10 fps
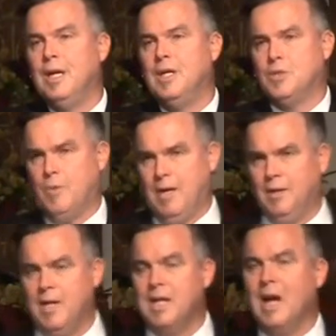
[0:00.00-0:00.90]

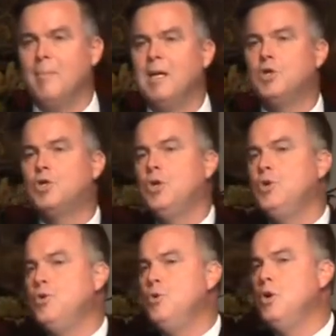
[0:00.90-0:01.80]
Israel, coming
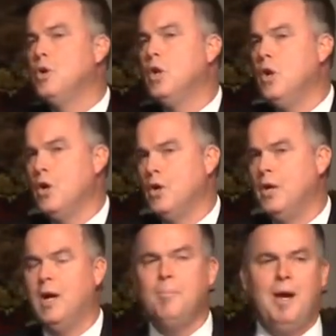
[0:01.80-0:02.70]
to
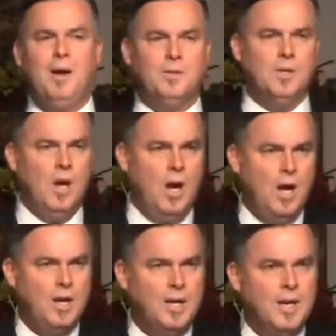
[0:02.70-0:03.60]
learn about
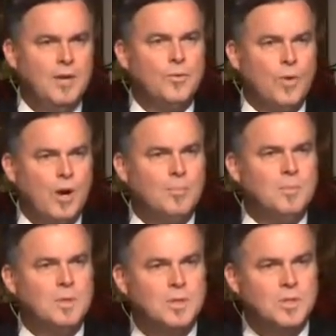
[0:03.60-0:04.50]
God
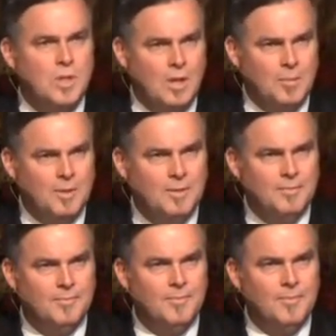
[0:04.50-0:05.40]
from Solomon.
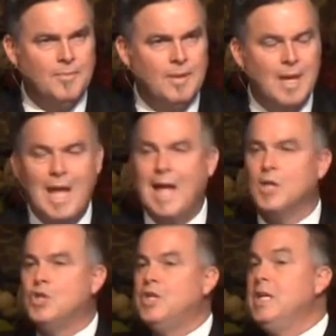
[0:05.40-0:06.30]

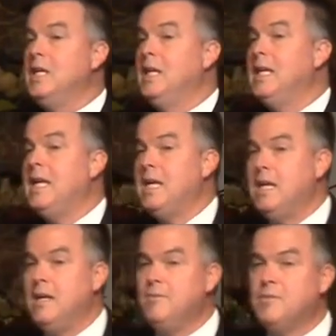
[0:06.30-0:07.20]
And she
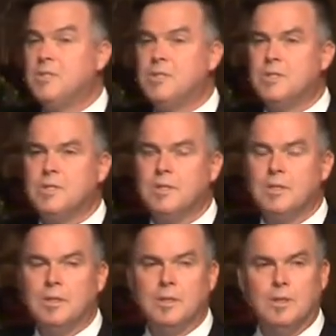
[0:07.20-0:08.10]
leaves
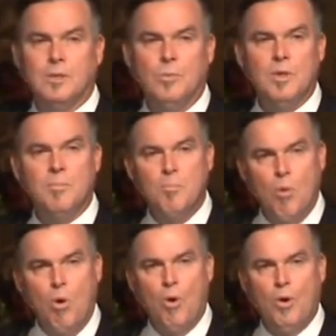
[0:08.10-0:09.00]
with
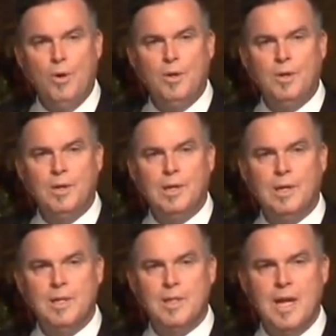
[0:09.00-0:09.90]
more
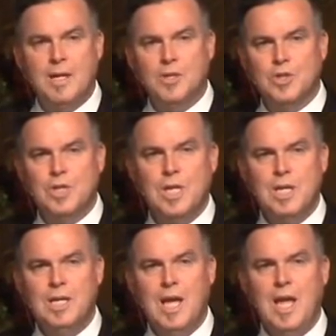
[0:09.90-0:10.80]
than
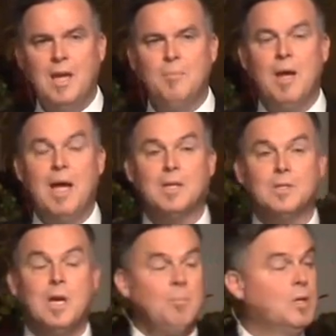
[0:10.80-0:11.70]
she came
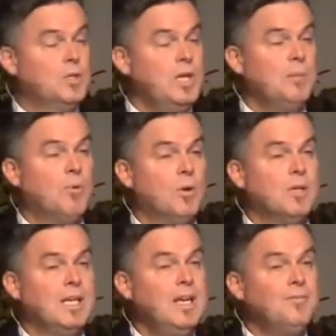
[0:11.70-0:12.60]
as, because she had
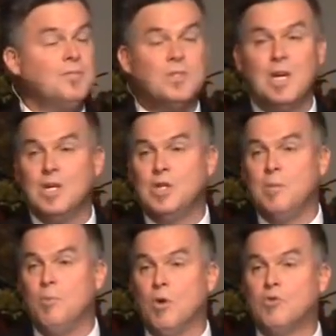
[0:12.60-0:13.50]
brought gifts,
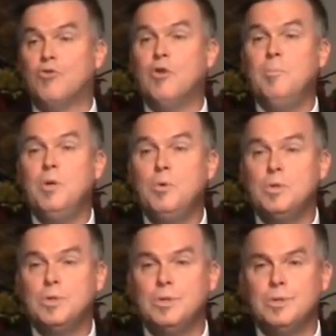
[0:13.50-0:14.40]
she'd brought tribute.